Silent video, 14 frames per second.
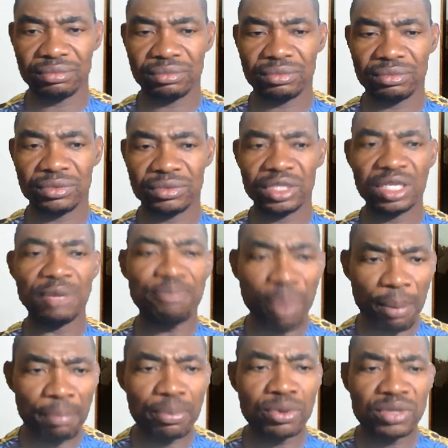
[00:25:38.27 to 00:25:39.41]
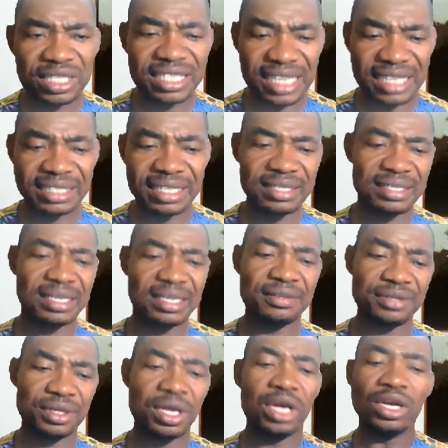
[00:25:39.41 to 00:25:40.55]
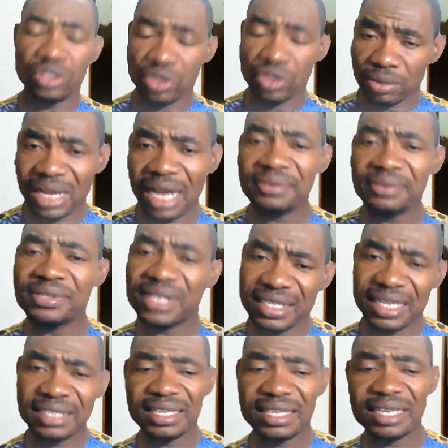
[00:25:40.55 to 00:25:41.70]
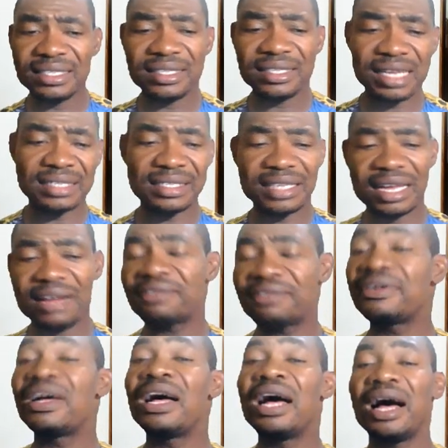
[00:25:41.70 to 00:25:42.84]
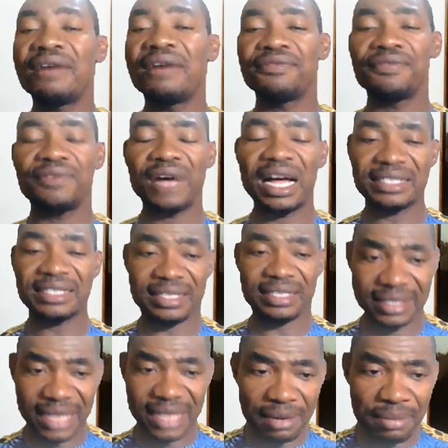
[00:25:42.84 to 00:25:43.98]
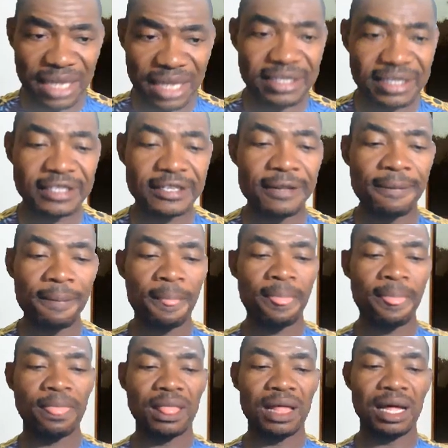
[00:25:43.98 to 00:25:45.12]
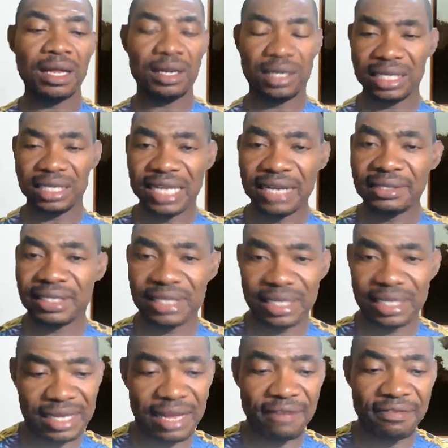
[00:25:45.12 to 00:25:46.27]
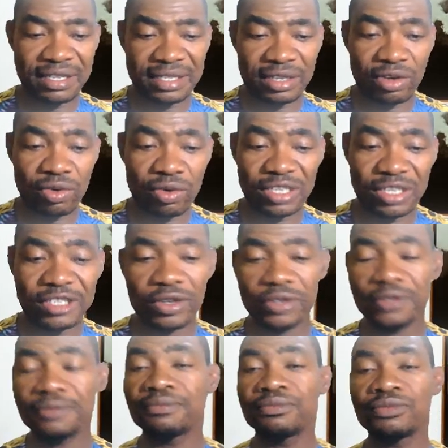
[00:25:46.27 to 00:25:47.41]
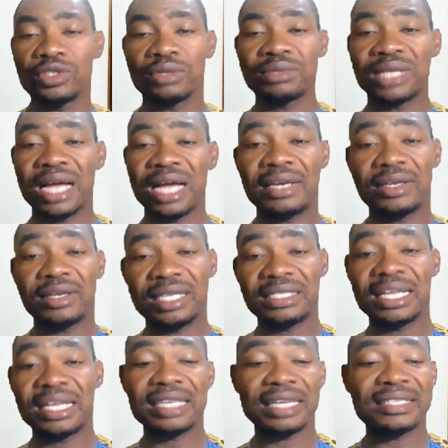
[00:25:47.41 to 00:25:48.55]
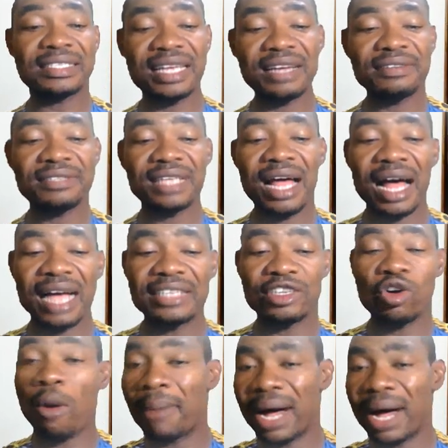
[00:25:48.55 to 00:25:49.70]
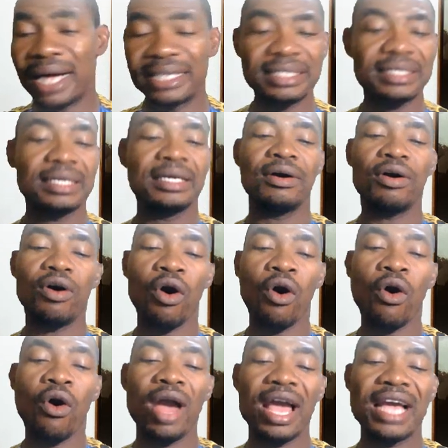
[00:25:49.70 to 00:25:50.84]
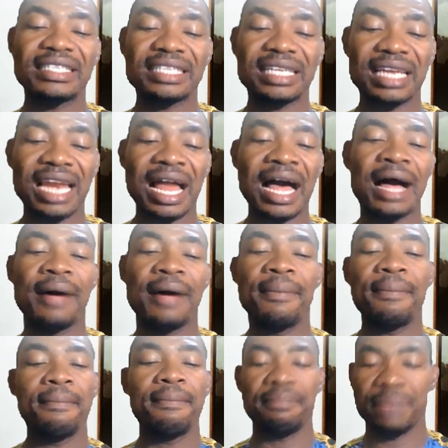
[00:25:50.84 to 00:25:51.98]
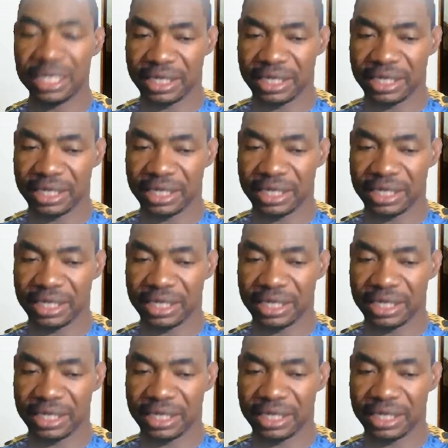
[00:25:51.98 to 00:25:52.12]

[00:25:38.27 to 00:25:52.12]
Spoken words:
The purpose the sentence serves. Sometimes the sentence can serve as statement, another time it can serve as a question, sometimes another time it can serve as a command or exclamation.